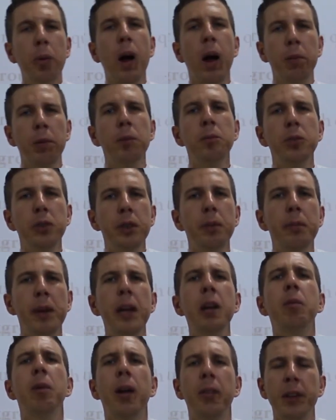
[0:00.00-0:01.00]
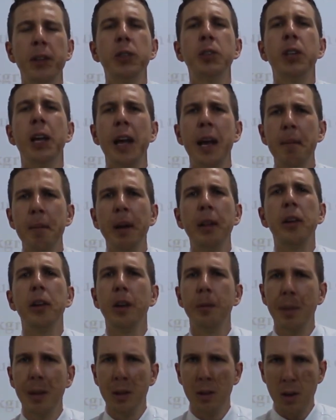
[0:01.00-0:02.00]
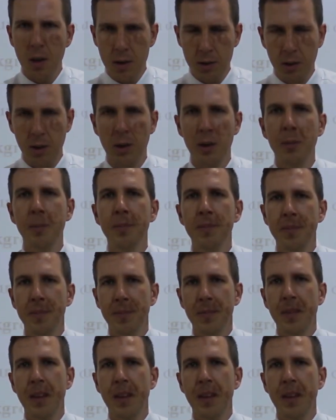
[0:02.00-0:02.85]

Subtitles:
problem should be around the same, a little bit longer,